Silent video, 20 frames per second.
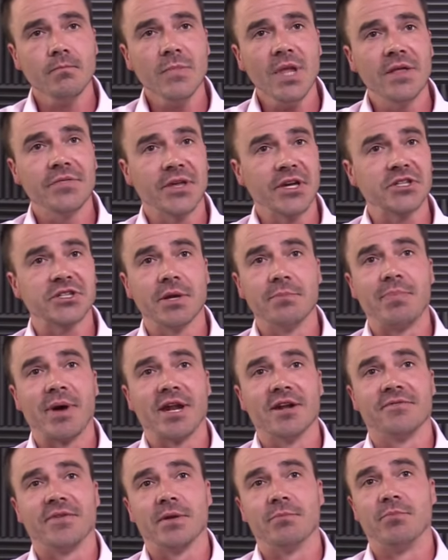things that
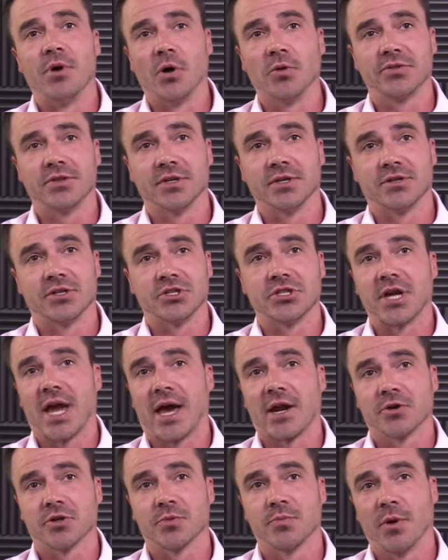benefit both the, the
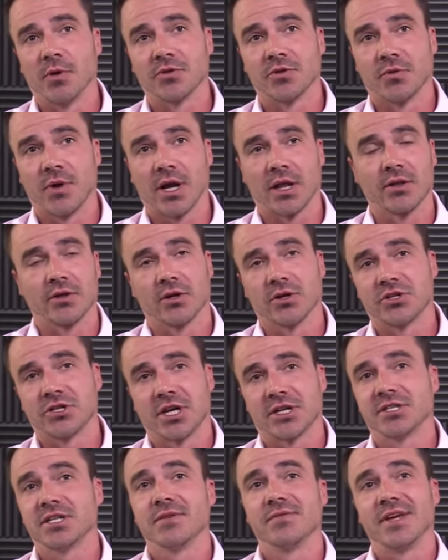chatters both directly on
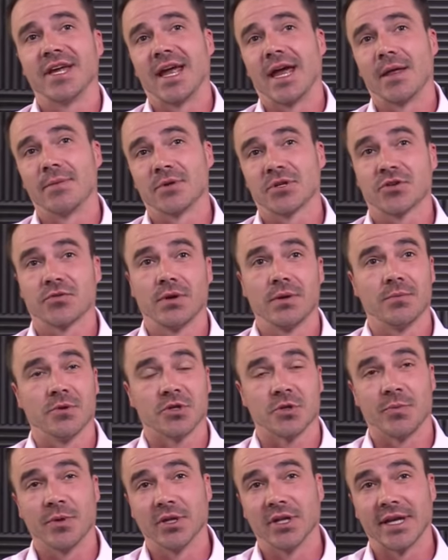chess tv and the
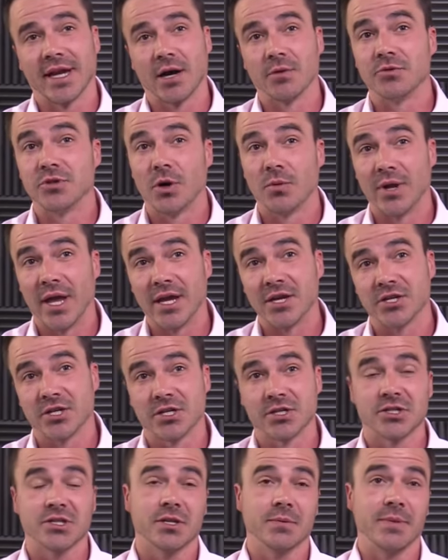streamers building out
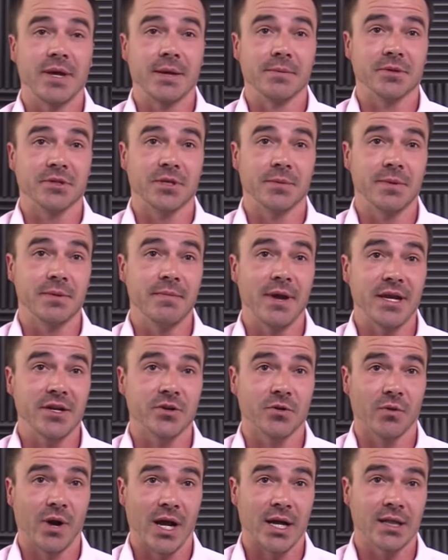donations to be able to be made
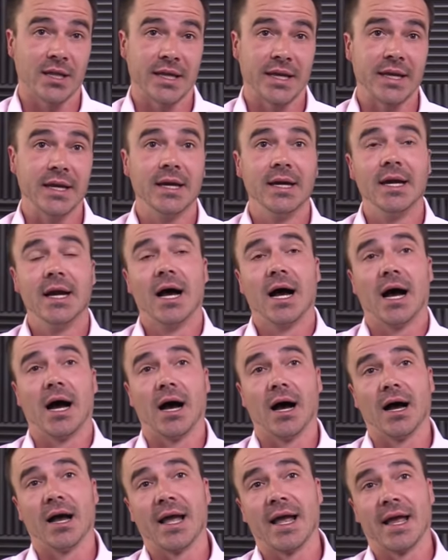directly
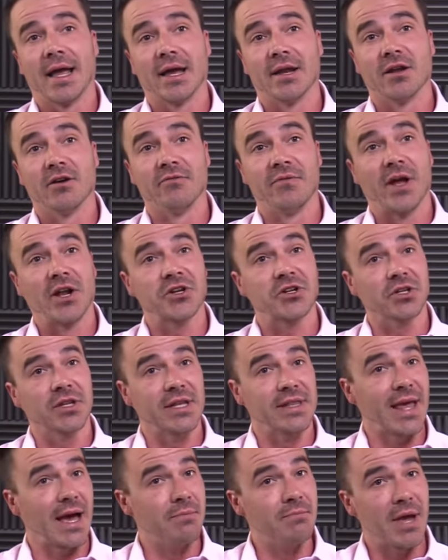uh, and eventually
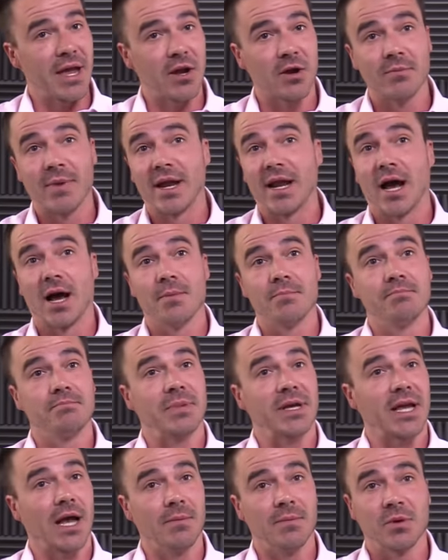that may or may not
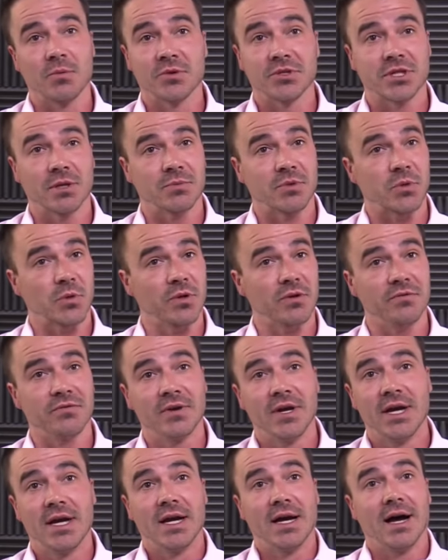be coming with some sort of
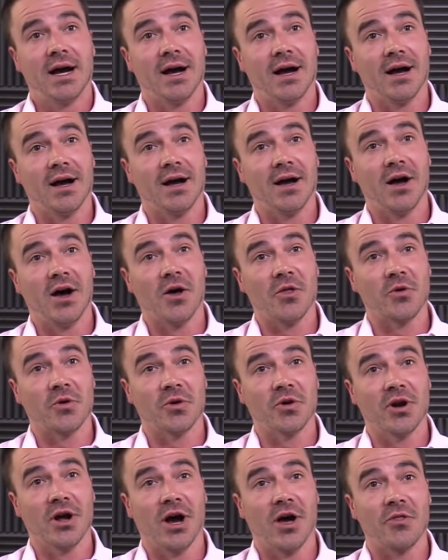uh,
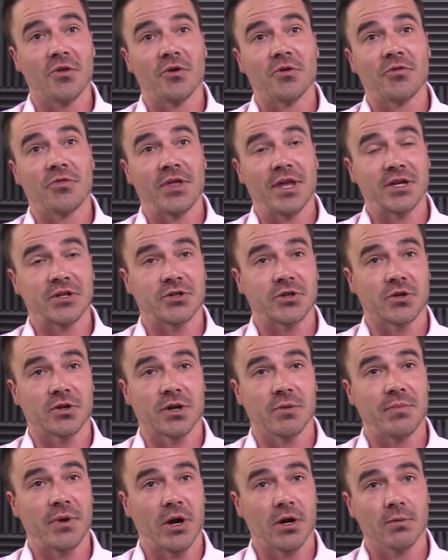other other things that are
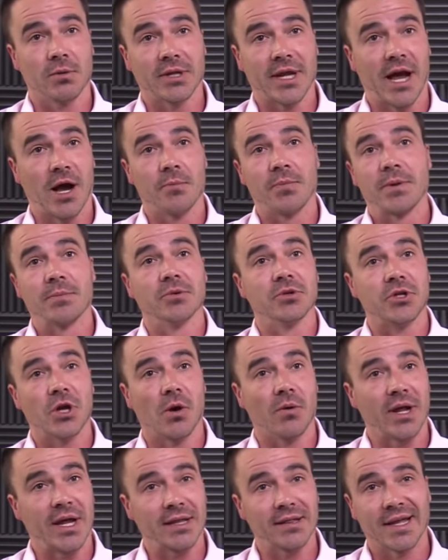comparable to how people
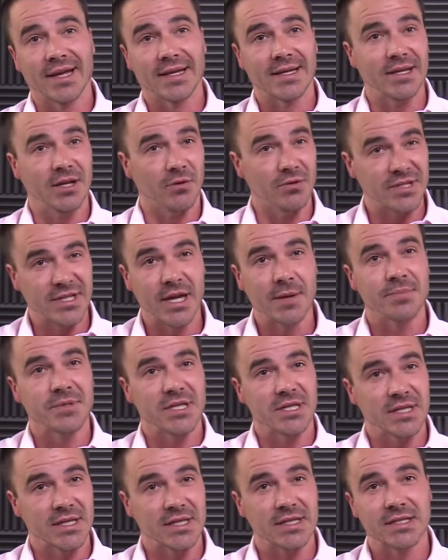donate, like you know tips
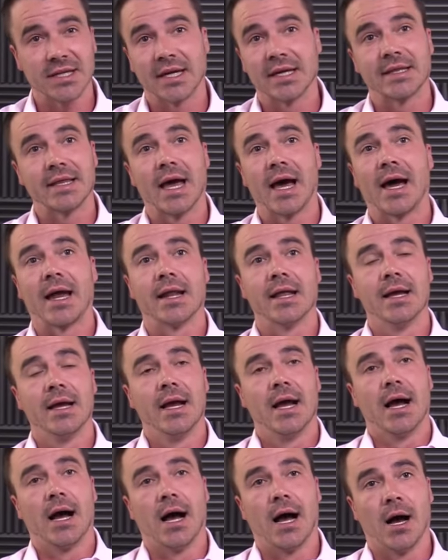and things like that.
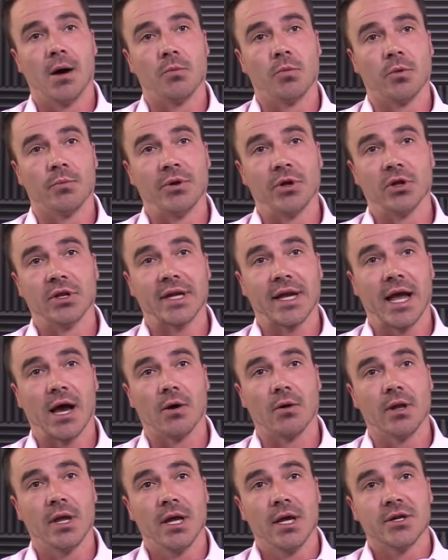Um, we're building
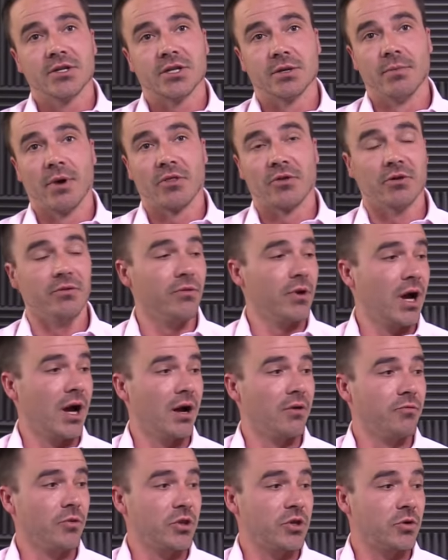out some other
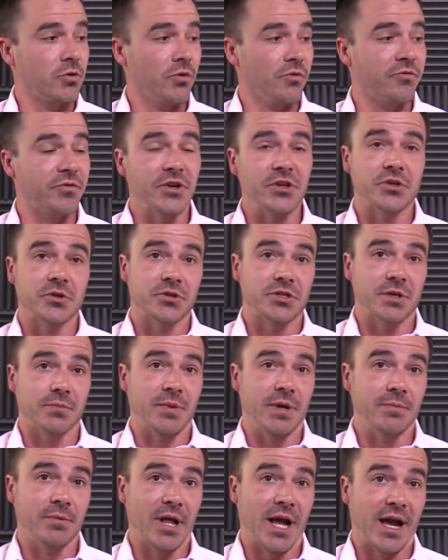uh, really cool features that
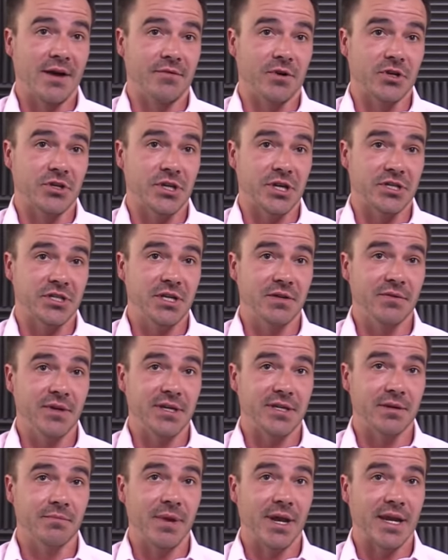people have on Chess
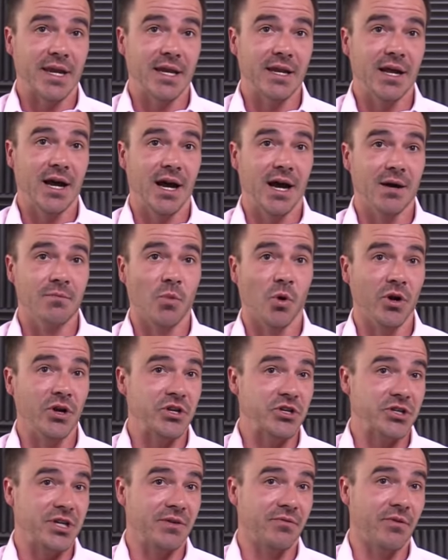TV to make it uh, more
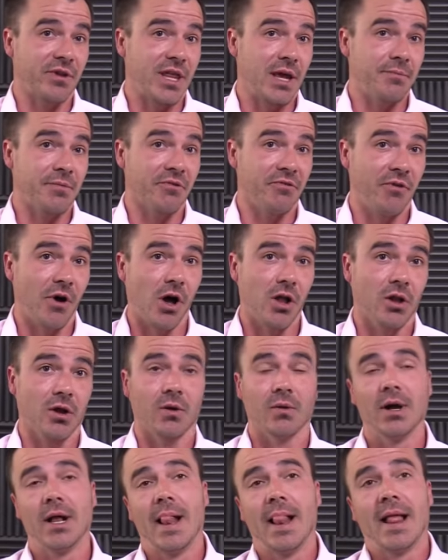interesting for them to
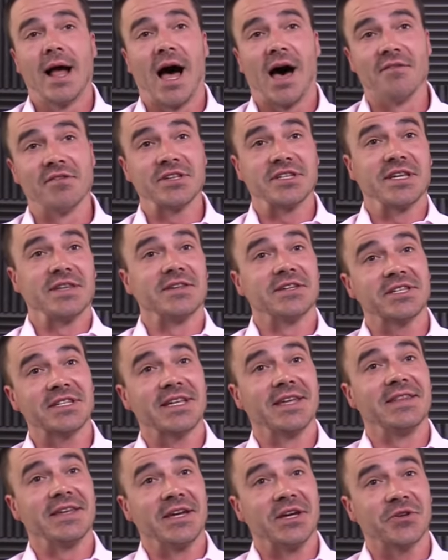follow. Obviously, this is
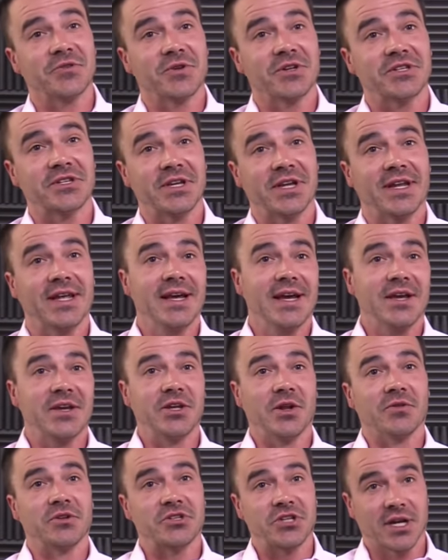in the interest that you
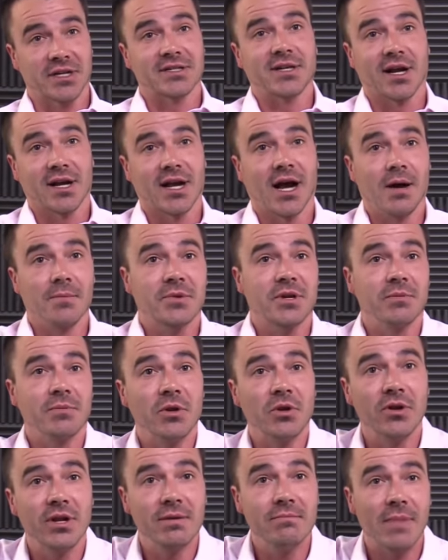know the Chess.com
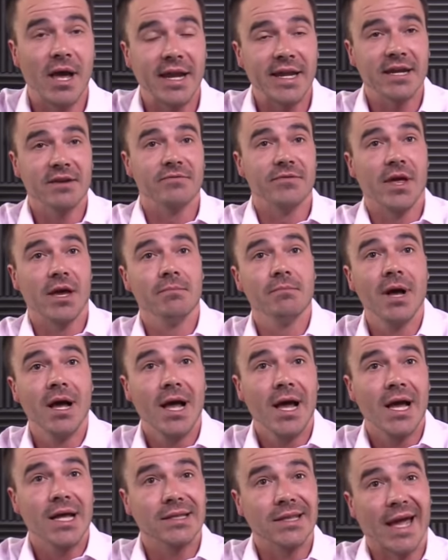community. Many of them
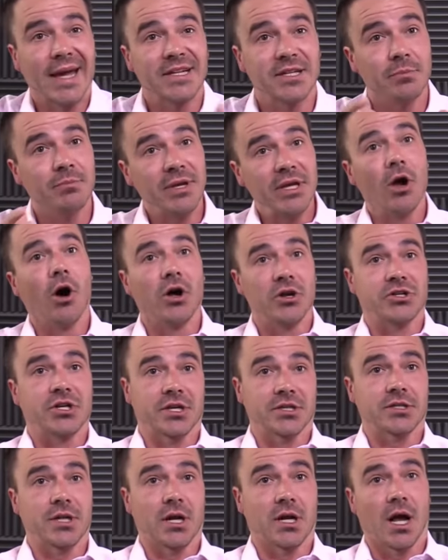like to be on
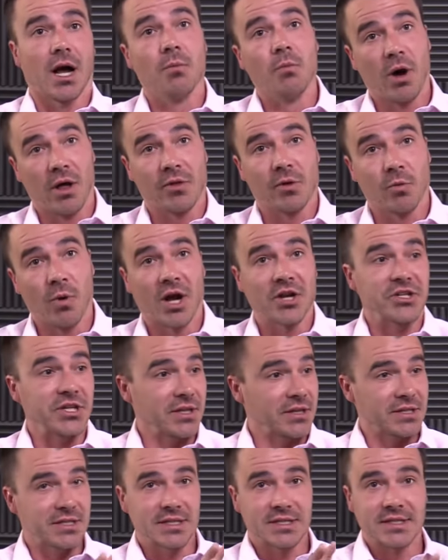Chess.com while they're watching.
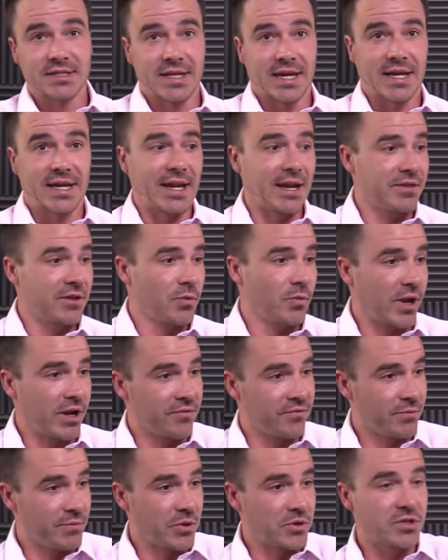This isn't taking anything away
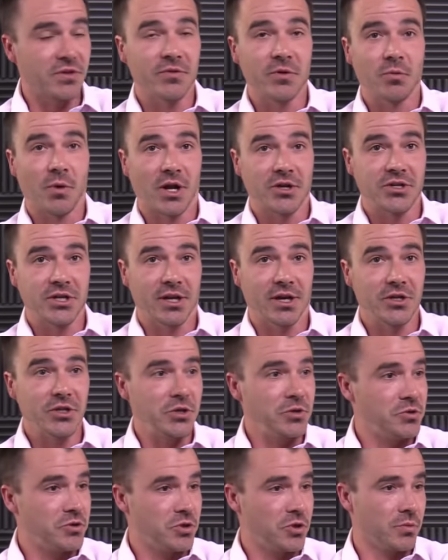from those of you watching on
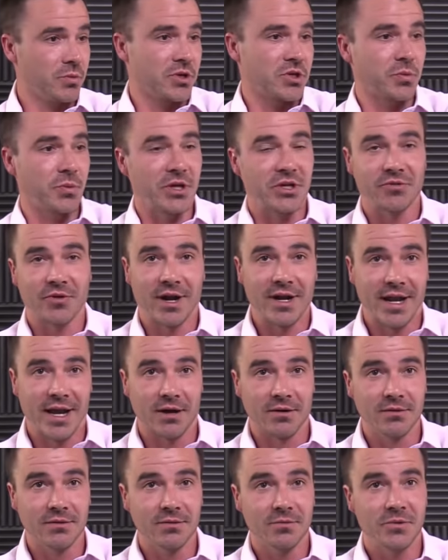YouTube or Twitch right
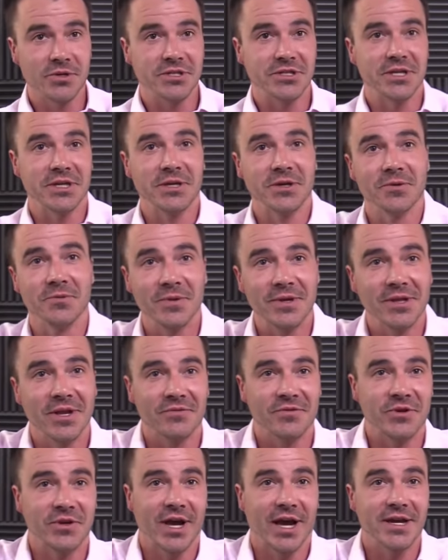now. We see you and we love
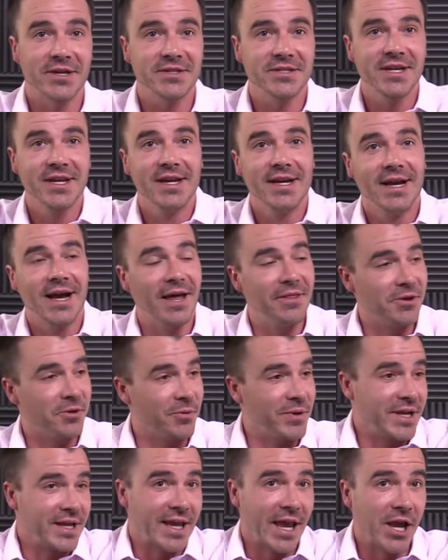you guys. I think
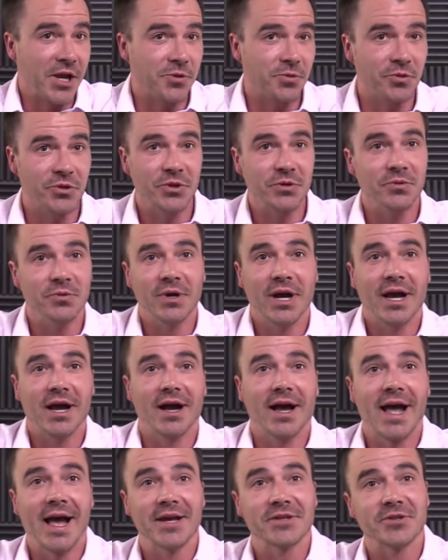we engage with you uh,
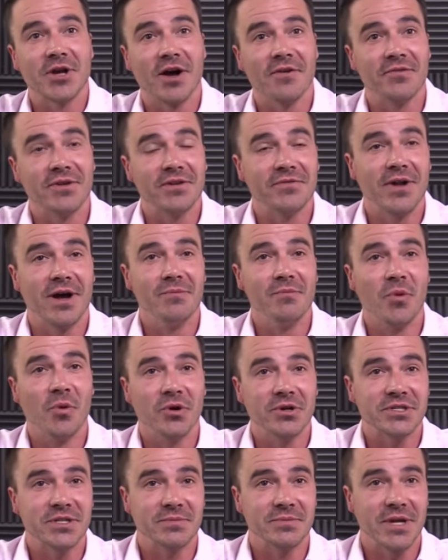as often, if not
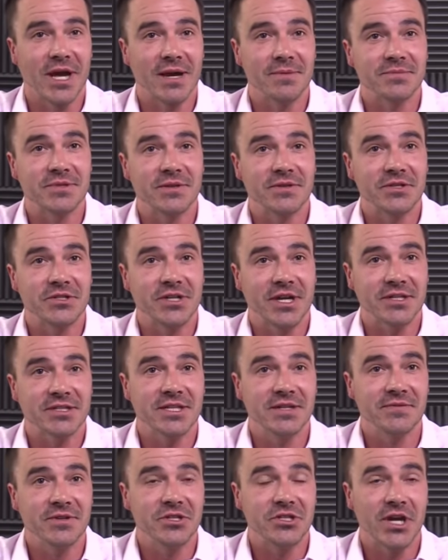more, sometimes than the Chess
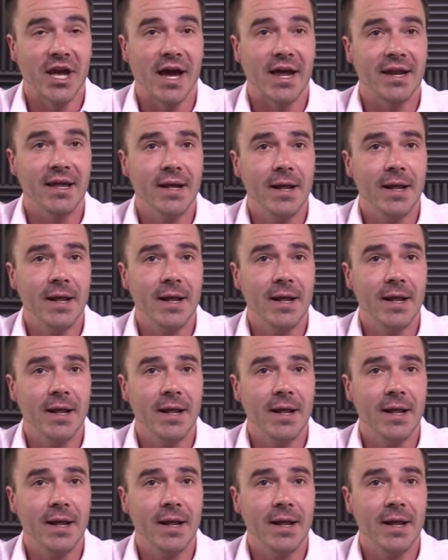TV chat